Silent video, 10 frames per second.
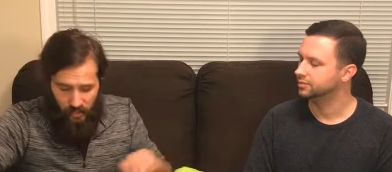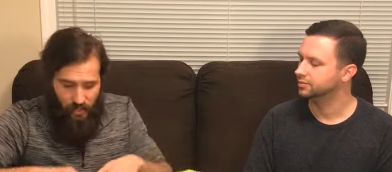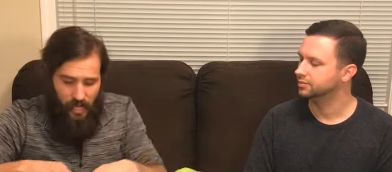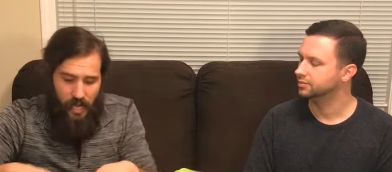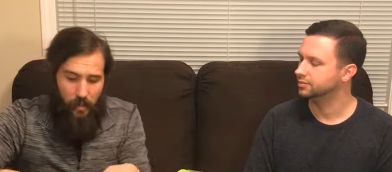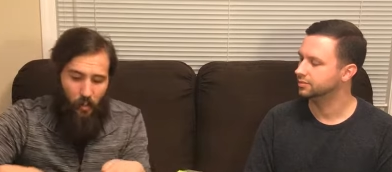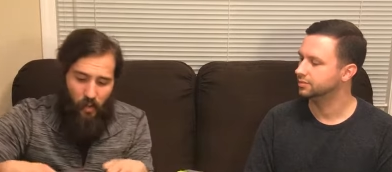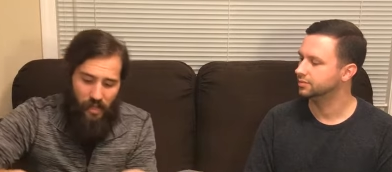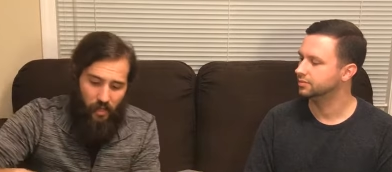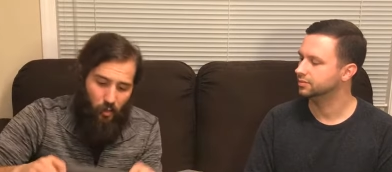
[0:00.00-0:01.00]
Speaker 1: good. But one
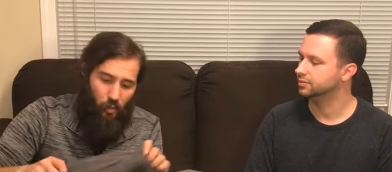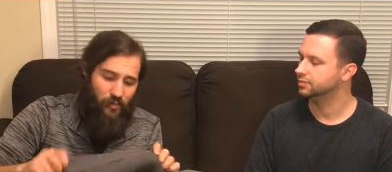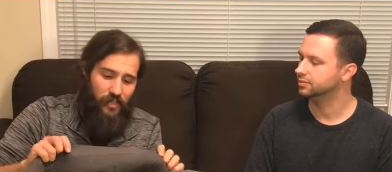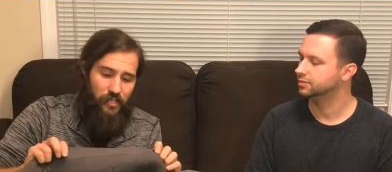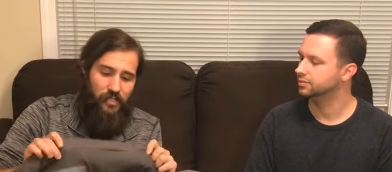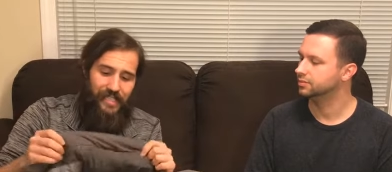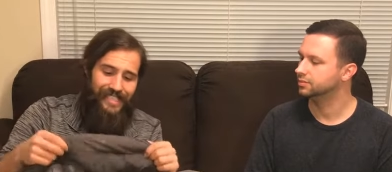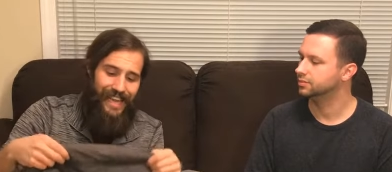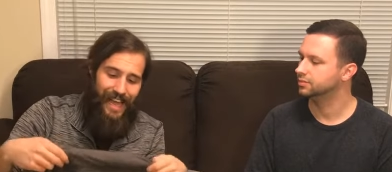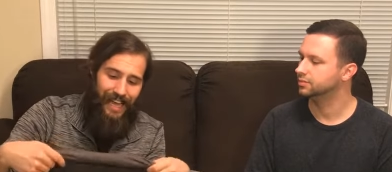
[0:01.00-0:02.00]
of the cool features is
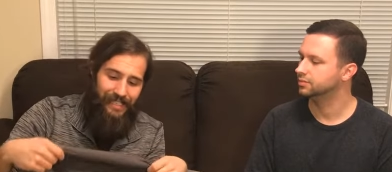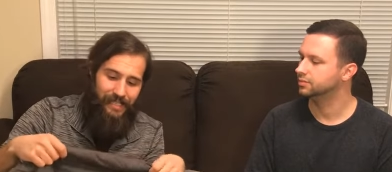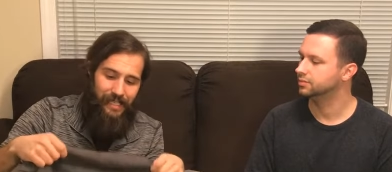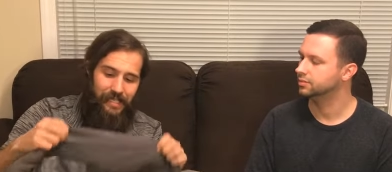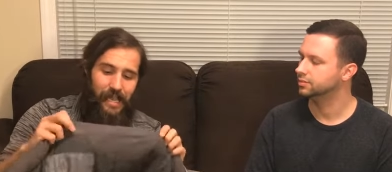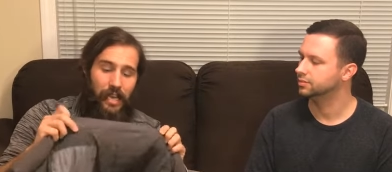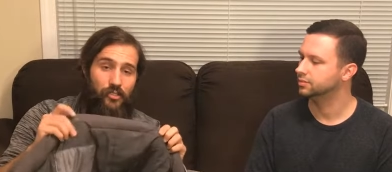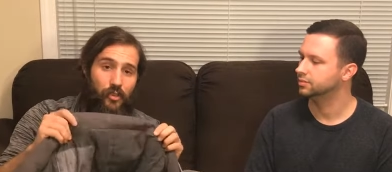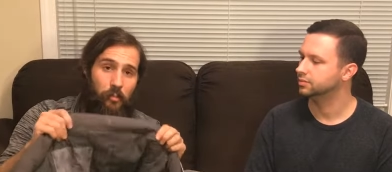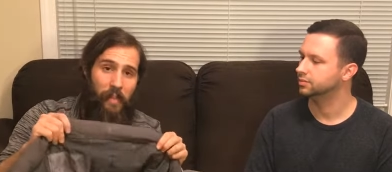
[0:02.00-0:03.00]
that it has this
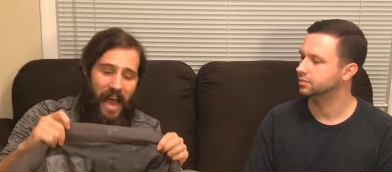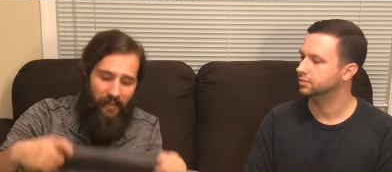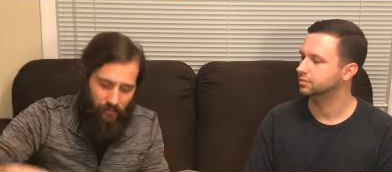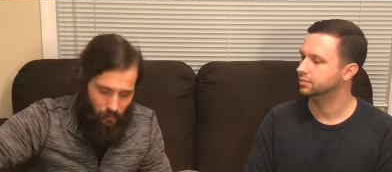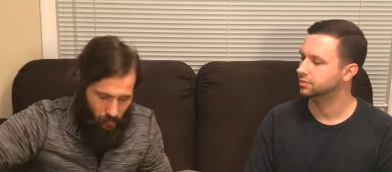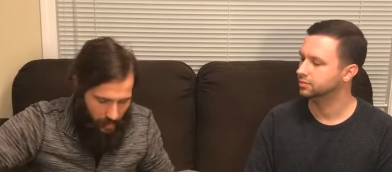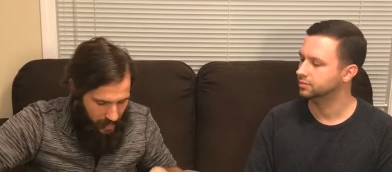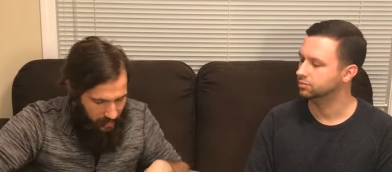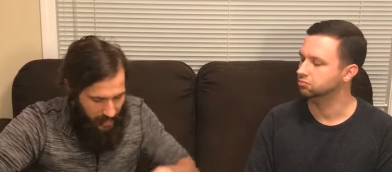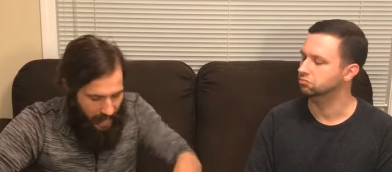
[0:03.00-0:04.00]
extra baffle
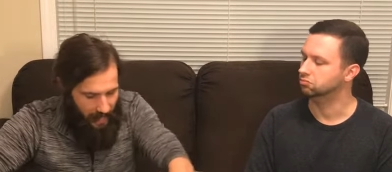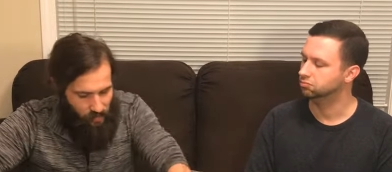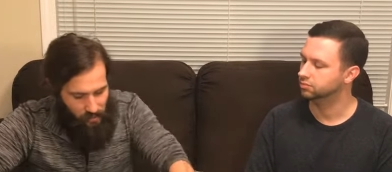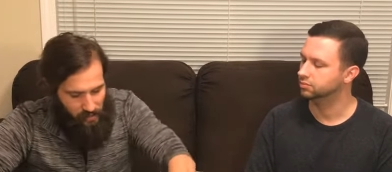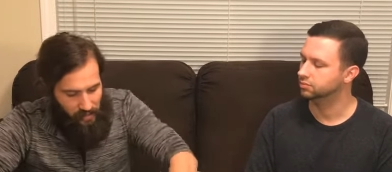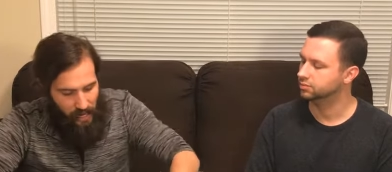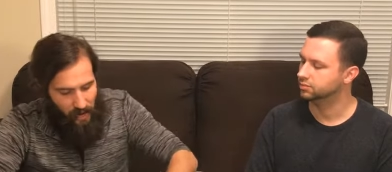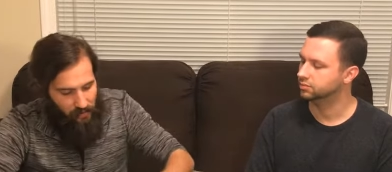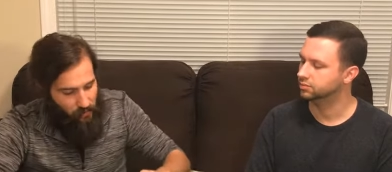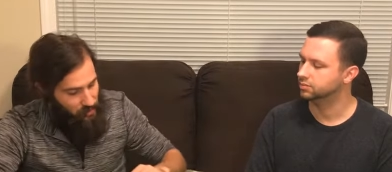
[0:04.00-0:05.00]
that actually
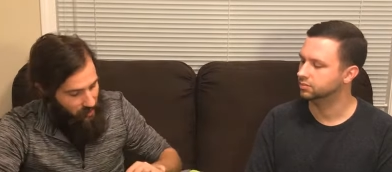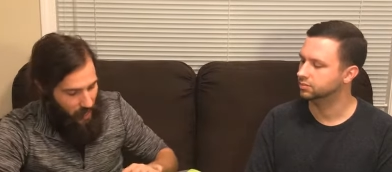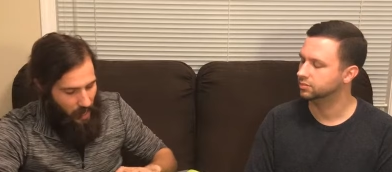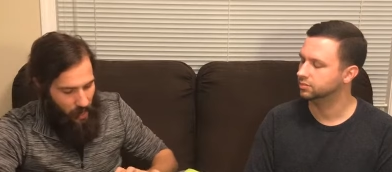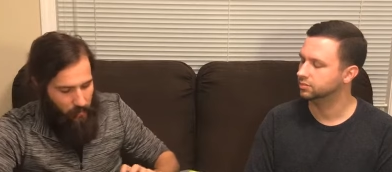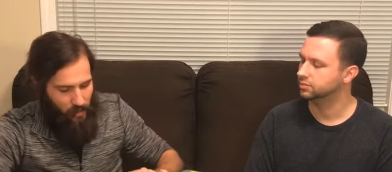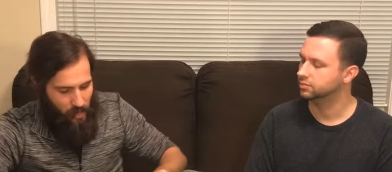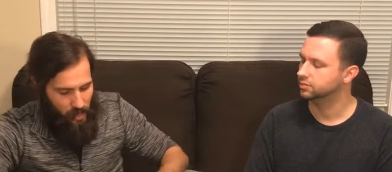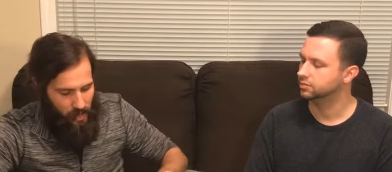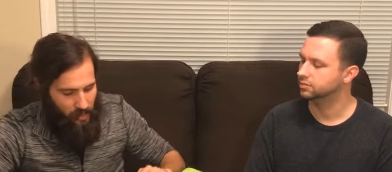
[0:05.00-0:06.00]
covers up
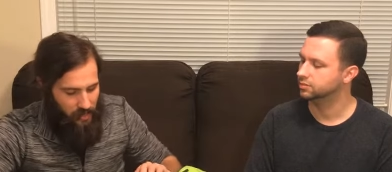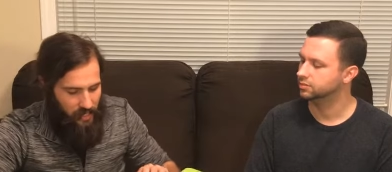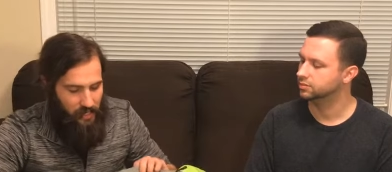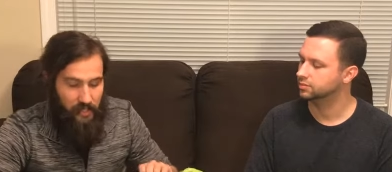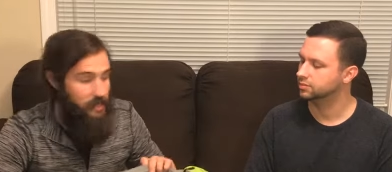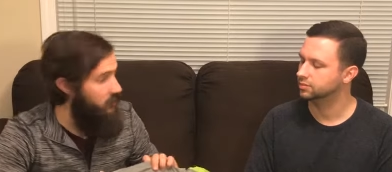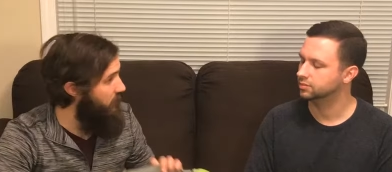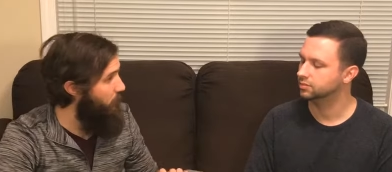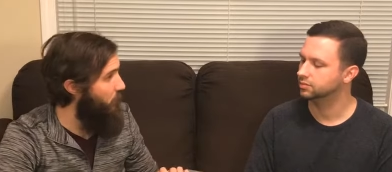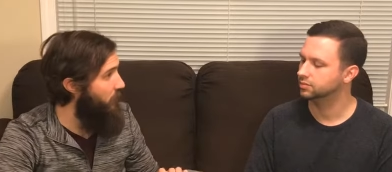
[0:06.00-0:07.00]
the
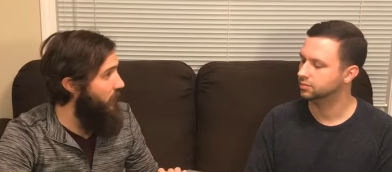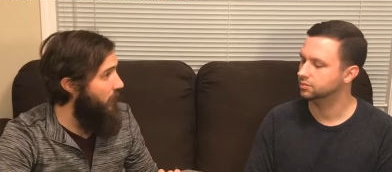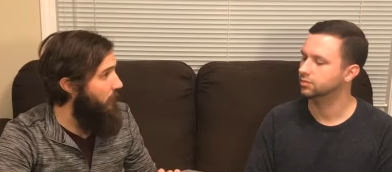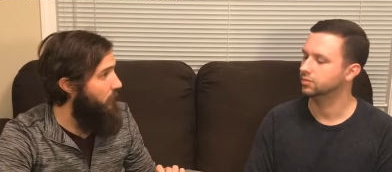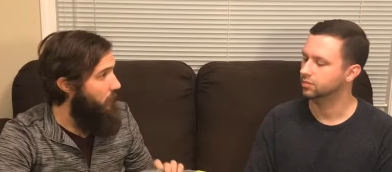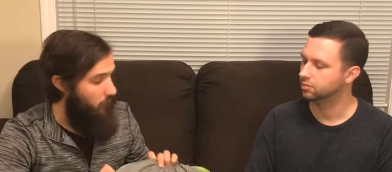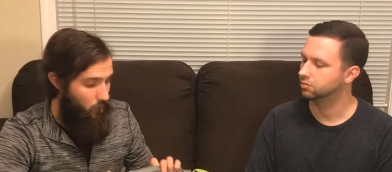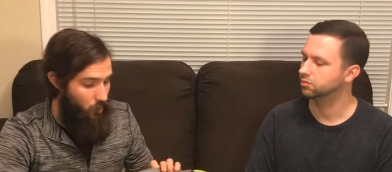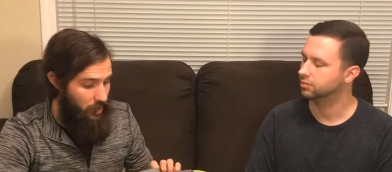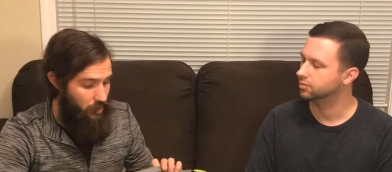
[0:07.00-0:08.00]
zipper there,
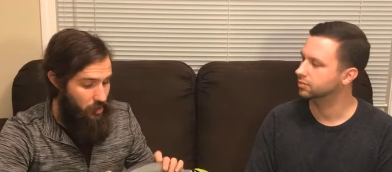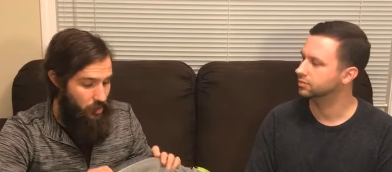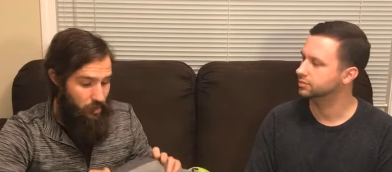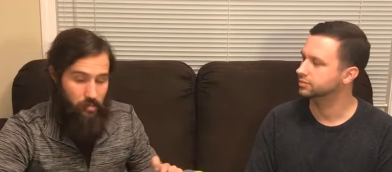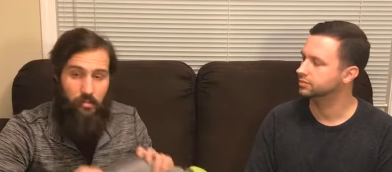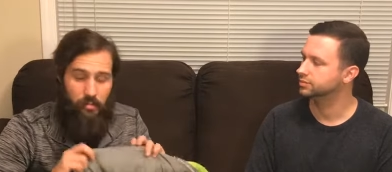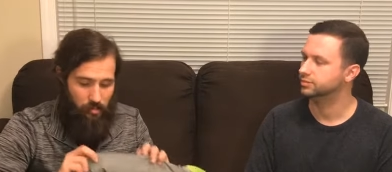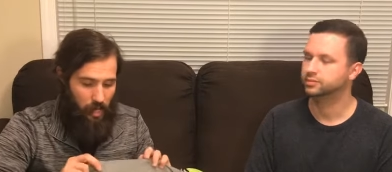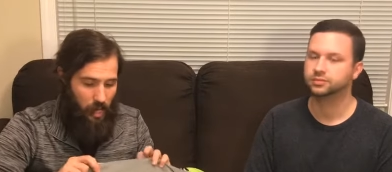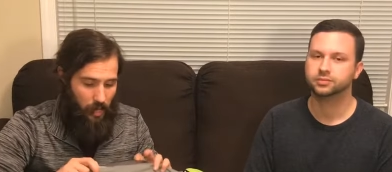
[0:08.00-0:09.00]
which
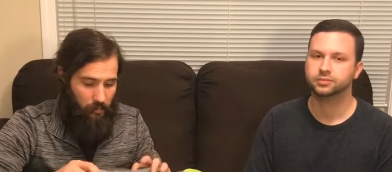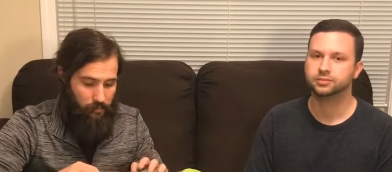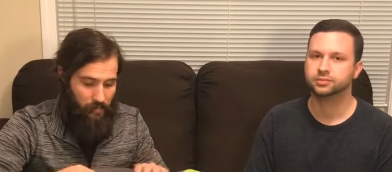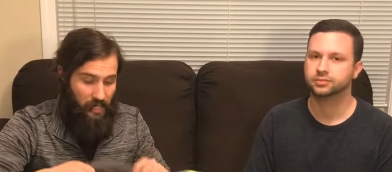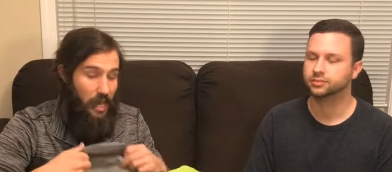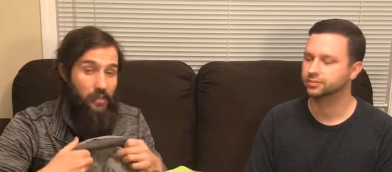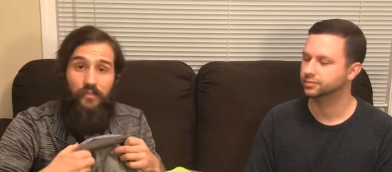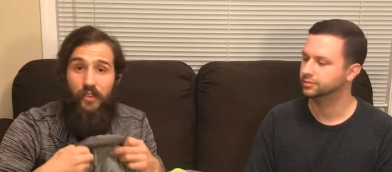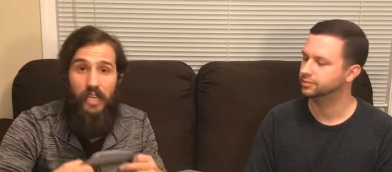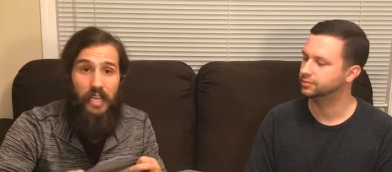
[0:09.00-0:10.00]
allows
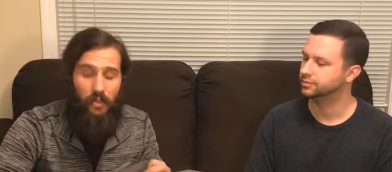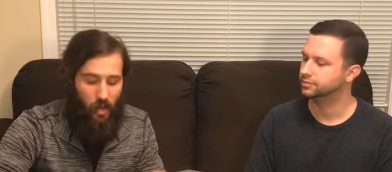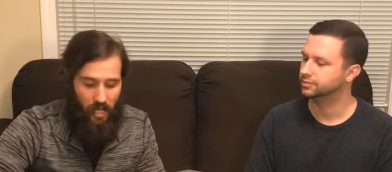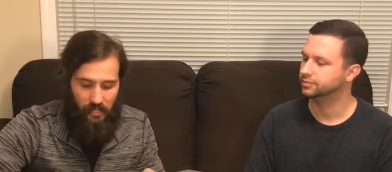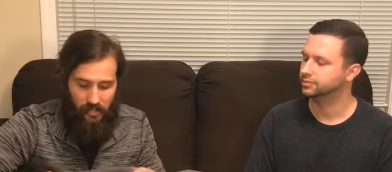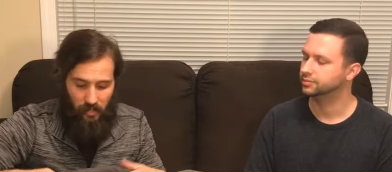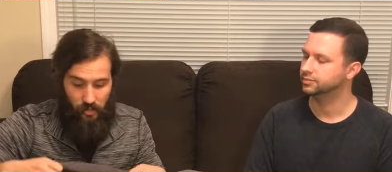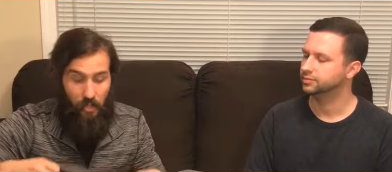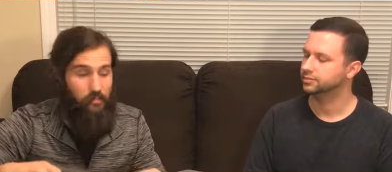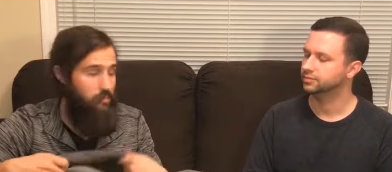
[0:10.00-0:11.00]
for heat loss,
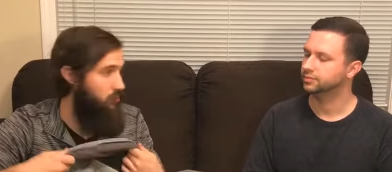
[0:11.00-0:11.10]
or